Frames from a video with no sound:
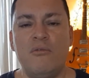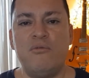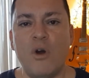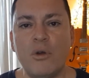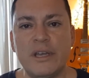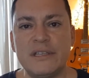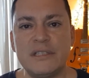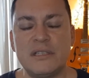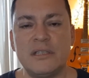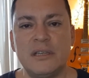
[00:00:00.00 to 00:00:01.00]

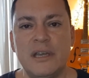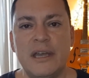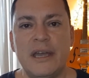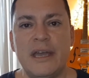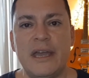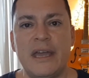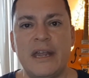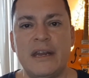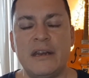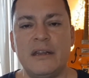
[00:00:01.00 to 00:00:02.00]
focused
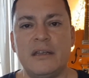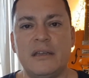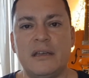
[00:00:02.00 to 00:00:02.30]
and